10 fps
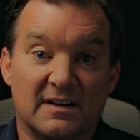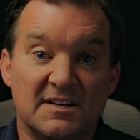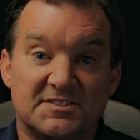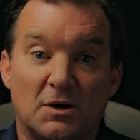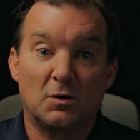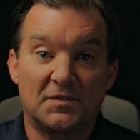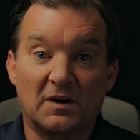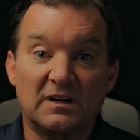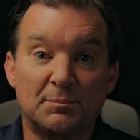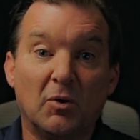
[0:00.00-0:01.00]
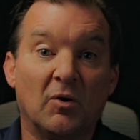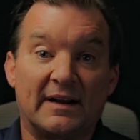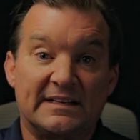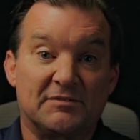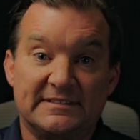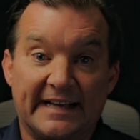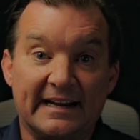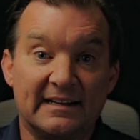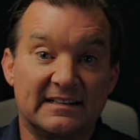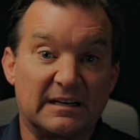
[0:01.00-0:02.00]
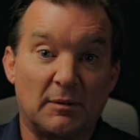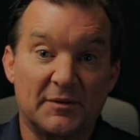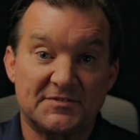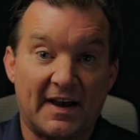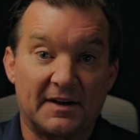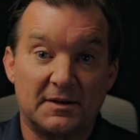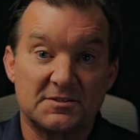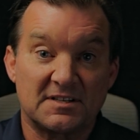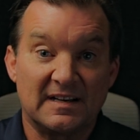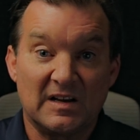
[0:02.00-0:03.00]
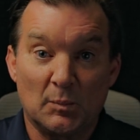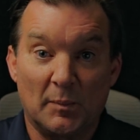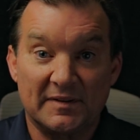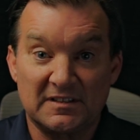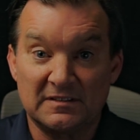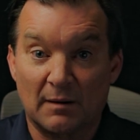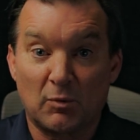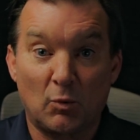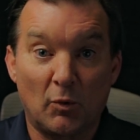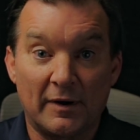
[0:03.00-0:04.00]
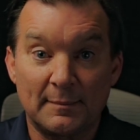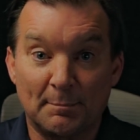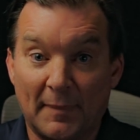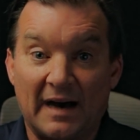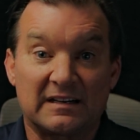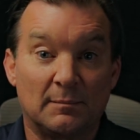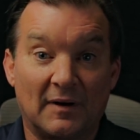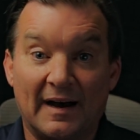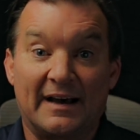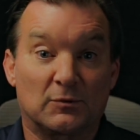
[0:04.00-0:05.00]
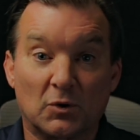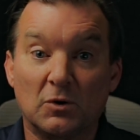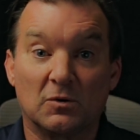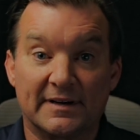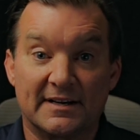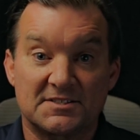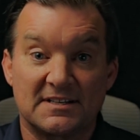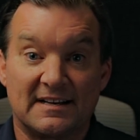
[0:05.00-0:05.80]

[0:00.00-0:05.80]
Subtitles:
So they're going to pull a lot of different data to come up values, but the number one bottom line rule is